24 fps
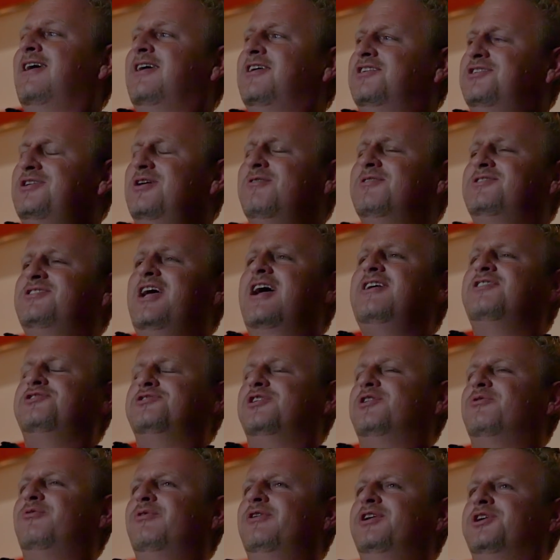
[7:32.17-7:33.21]
So it's
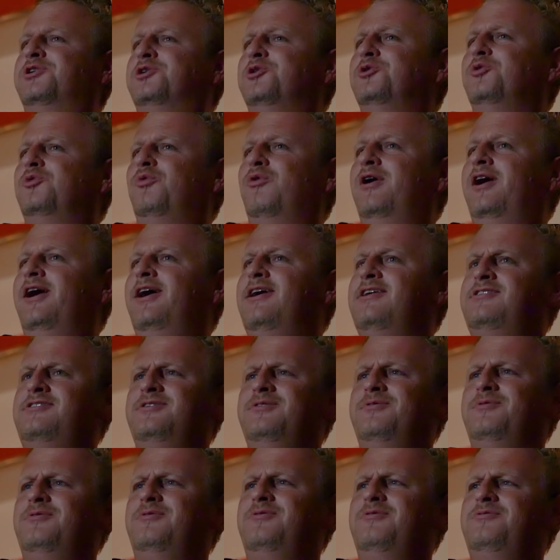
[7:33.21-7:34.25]
actually a really cool way
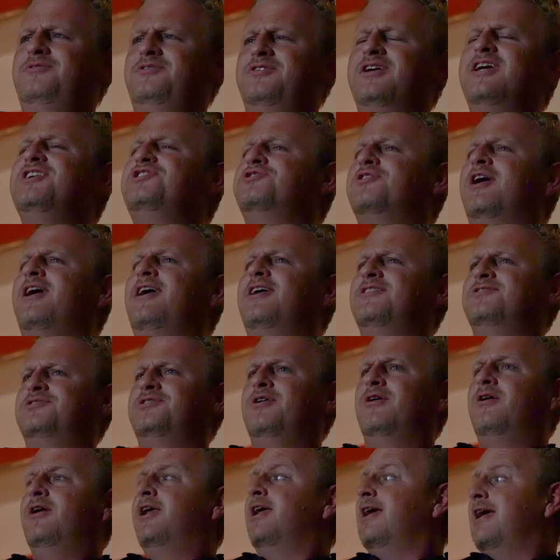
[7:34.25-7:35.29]
to get your hands
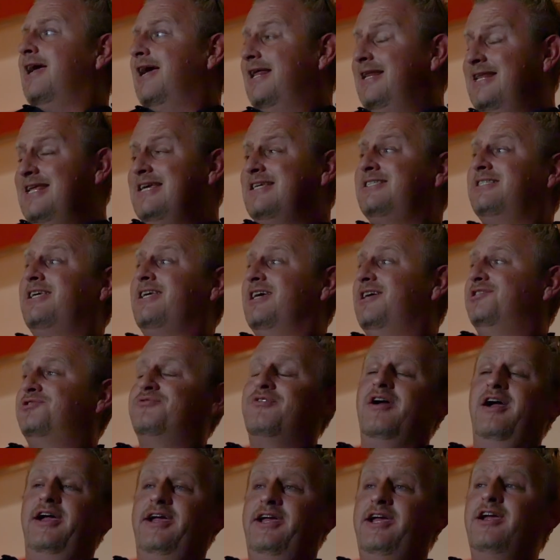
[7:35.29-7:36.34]
dirty. And these kits
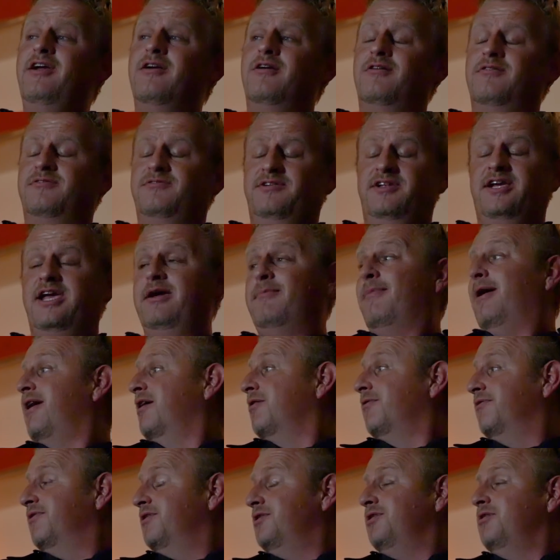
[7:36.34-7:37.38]
right here, to get back
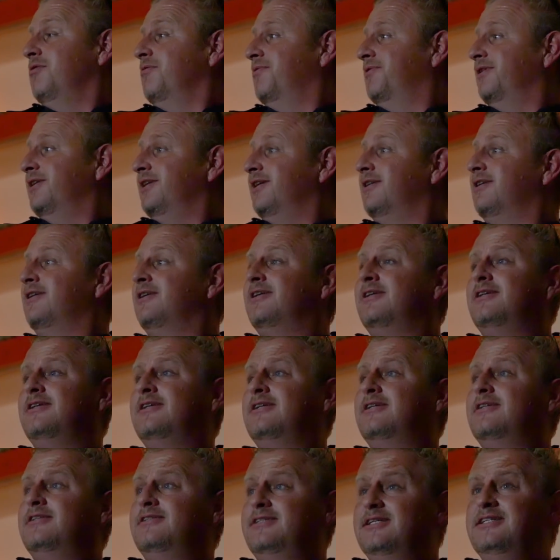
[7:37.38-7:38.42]
on the Ute thing,
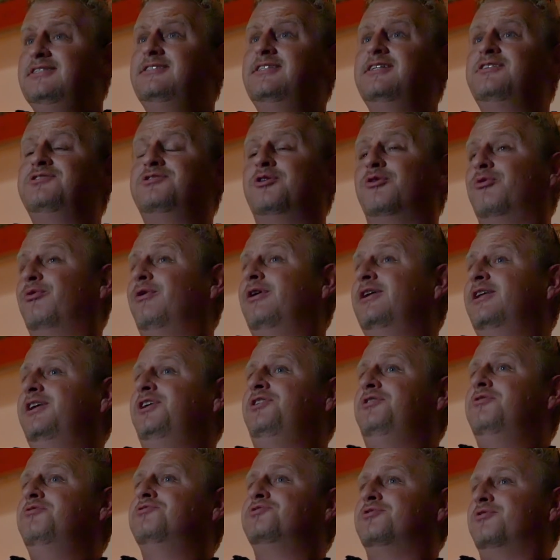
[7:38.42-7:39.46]
these things are really
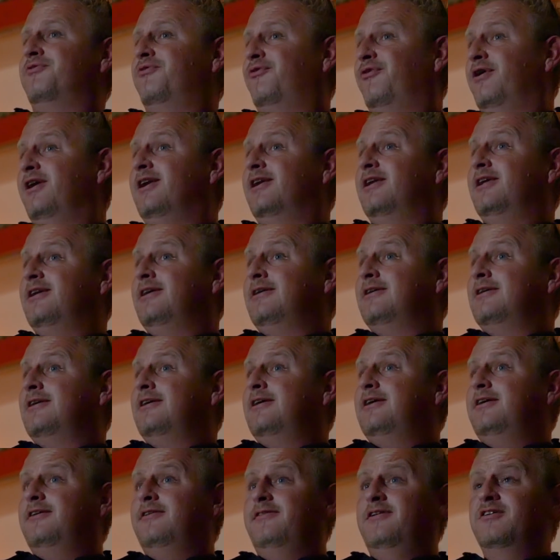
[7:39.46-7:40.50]
user-friendly.
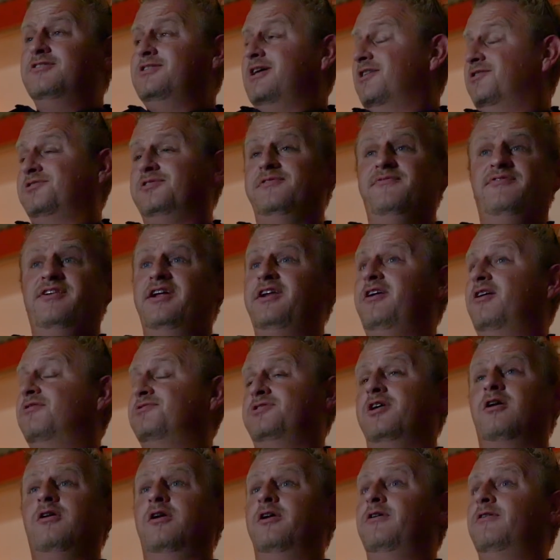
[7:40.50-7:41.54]
There's actually videos
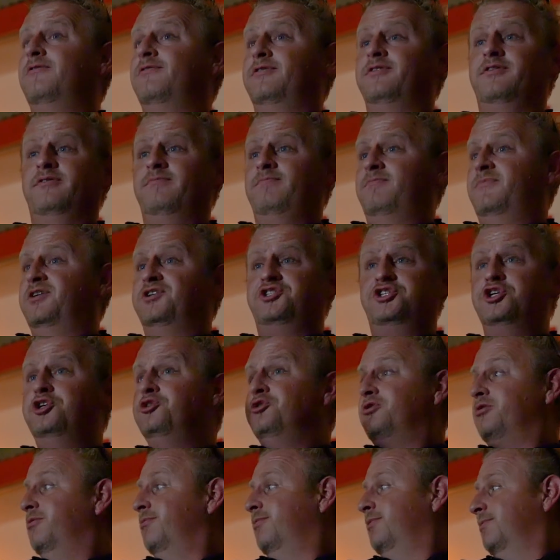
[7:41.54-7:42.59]
all over the
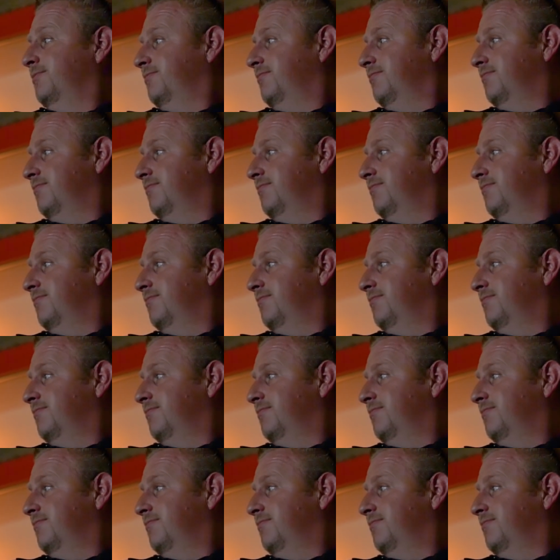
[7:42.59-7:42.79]
tube.